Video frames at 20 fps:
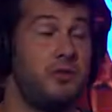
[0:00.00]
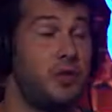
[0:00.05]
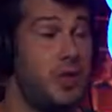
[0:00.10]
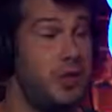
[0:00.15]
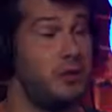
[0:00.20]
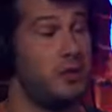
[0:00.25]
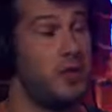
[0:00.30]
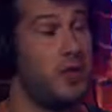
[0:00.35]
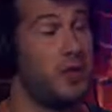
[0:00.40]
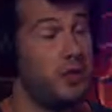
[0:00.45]

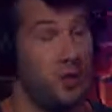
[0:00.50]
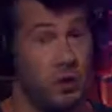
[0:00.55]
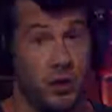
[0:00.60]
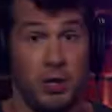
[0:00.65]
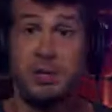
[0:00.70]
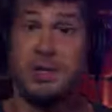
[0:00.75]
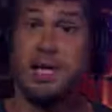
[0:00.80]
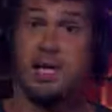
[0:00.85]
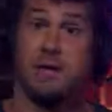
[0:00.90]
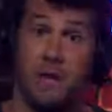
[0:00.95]
drugs
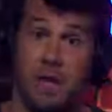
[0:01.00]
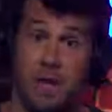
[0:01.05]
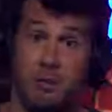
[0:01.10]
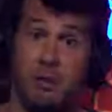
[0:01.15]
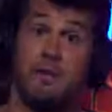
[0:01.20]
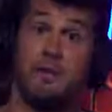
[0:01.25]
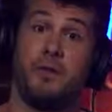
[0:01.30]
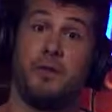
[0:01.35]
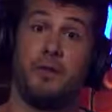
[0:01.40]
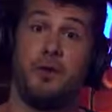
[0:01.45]
currently
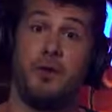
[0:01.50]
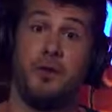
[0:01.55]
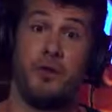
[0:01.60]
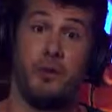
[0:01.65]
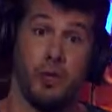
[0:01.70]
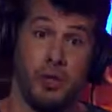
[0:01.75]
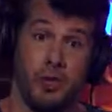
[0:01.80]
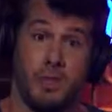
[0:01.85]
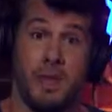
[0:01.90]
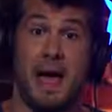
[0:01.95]
available for
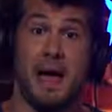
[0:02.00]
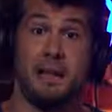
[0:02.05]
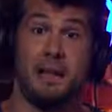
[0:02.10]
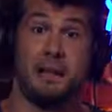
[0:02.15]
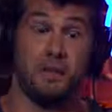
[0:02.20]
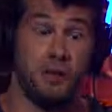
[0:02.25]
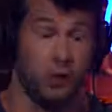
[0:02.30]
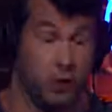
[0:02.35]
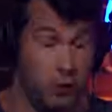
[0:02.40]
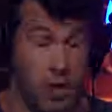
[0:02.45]

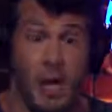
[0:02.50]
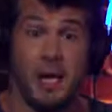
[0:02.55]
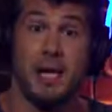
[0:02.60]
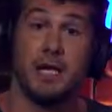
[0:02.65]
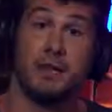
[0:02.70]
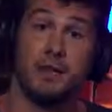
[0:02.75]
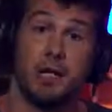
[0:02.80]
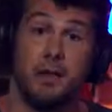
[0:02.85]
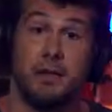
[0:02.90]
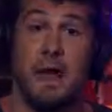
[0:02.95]

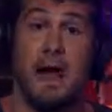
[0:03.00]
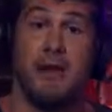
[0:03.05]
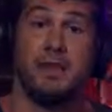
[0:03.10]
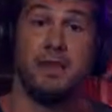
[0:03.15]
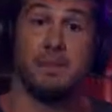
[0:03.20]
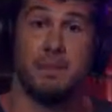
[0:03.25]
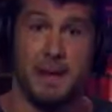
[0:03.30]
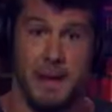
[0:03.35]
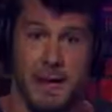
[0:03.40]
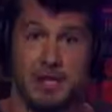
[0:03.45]
chronic
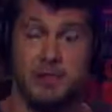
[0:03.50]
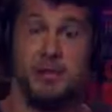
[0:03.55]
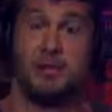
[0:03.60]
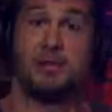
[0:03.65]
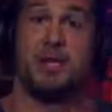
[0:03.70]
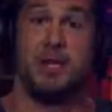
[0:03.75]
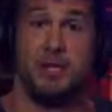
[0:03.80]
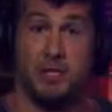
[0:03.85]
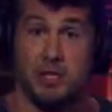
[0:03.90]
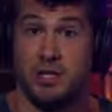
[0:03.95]
neuropathic pain and those
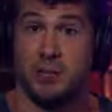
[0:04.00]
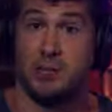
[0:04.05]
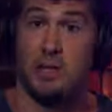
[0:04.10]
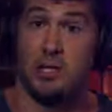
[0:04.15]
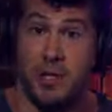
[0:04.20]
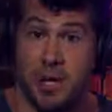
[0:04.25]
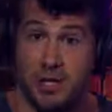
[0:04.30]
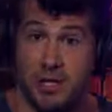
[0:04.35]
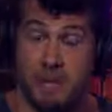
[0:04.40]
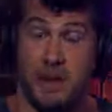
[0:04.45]
conditions that we
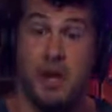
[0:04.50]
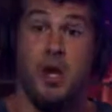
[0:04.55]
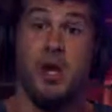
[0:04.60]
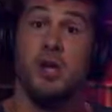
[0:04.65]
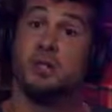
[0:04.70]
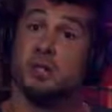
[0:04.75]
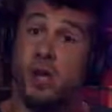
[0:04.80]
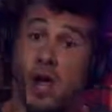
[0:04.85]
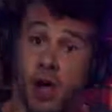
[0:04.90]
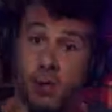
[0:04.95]
talked about.
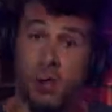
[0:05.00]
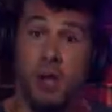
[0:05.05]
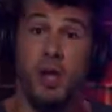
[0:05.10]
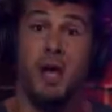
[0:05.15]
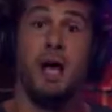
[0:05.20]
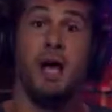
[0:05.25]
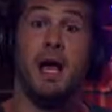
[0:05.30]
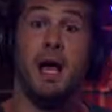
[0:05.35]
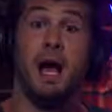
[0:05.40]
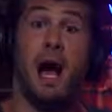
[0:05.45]
So
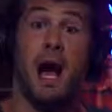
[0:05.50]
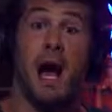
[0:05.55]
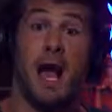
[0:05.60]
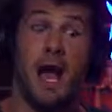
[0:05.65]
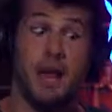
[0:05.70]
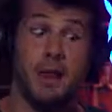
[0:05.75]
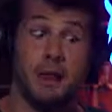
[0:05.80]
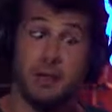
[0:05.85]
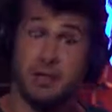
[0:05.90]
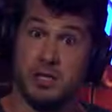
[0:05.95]

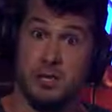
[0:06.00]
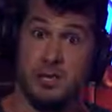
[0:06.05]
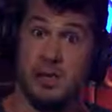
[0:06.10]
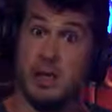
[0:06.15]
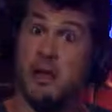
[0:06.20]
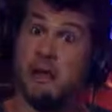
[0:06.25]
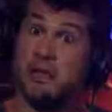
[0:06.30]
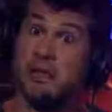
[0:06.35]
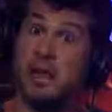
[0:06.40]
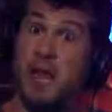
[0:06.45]

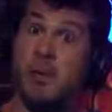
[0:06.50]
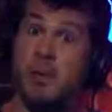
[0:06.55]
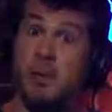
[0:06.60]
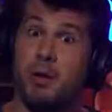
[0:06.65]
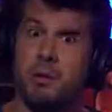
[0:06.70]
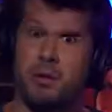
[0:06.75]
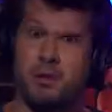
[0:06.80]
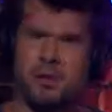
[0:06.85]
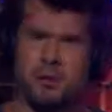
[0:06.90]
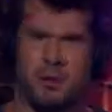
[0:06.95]
something else, a lot of people
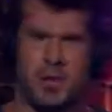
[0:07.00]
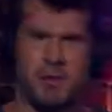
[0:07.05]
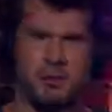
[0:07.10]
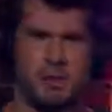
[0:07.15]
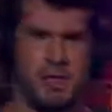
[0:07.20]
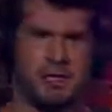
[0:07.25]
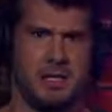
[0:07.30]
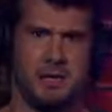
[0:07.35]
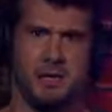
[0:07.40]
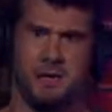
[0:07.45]
are going to be surprised
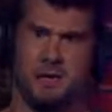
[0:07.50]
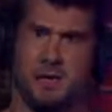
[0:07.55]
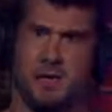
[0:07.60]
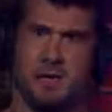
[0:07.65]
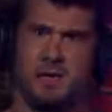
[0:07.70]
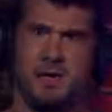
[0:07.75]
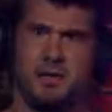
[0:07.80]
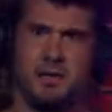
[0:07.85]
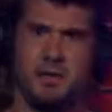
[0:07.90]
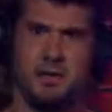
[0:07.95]
when I say
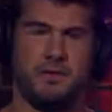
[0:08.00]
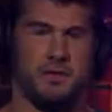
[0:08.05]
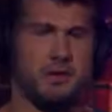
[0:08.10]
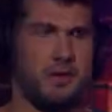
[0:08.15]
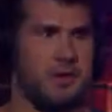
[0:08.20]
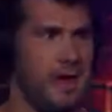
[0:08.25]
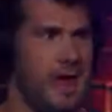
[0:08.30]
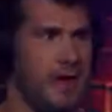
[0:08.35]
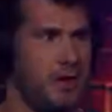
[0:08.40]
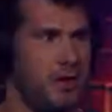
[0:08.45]
benefits of
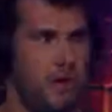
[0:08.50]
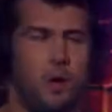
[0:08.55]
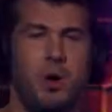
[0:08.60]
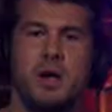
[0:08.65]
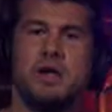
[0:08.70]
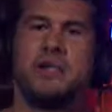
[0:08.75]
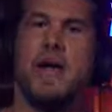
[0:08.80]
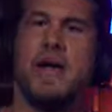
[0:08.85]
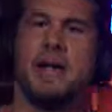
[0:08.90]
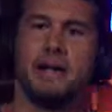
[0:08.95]
tobacco or
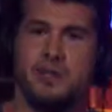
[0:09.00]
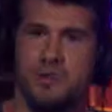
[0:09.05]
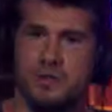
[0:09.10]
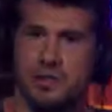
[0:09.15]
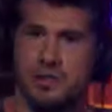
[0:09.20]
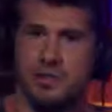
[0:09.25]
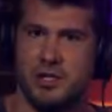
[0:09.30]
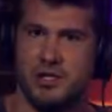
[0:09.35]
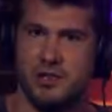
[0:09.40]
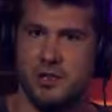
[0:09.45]
its active
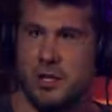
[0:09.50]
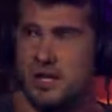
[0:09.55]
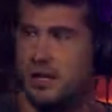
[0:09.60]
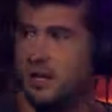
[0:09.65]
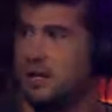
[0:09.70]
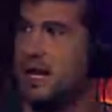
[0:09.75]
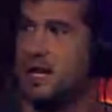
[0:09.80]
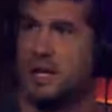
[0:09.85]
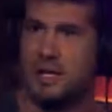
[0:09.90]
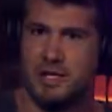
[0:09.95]
constituent
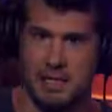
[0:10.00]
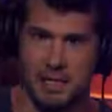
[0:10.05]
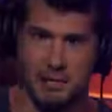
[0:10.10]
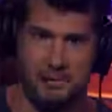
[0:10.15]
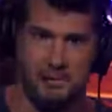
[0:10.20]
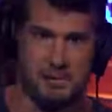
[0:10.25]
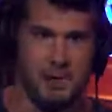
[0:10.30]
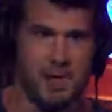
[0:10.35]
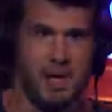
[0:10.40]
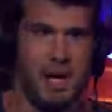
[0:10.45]
here, nicotine.
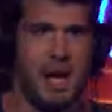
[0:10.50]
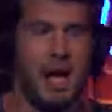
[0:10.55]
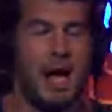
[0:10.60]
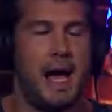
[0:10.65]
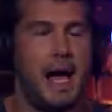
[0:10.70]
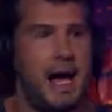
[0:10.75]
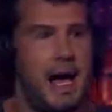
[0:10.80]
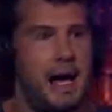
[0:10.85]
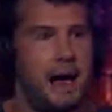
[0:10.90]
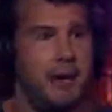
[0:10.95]

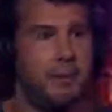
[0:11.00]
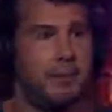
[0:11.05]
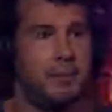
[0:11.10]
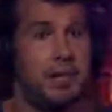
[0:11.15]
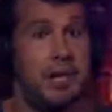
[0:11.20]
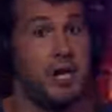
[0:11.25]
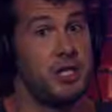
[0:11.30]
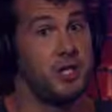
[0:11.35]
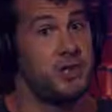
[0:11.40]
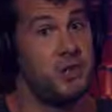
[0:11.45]

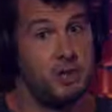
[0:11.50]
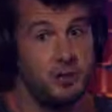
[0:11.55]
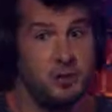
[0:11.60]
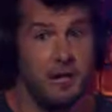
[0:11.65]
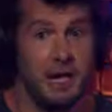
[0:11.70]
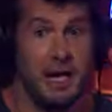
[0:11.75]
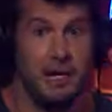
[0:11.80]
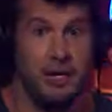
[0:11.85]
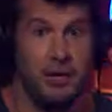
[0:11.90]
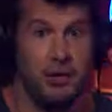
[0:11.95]

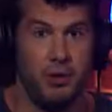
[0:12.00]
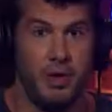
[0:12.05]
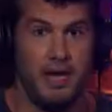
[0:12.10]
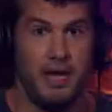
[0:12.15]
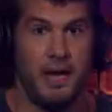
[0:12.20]
Controversial, I know.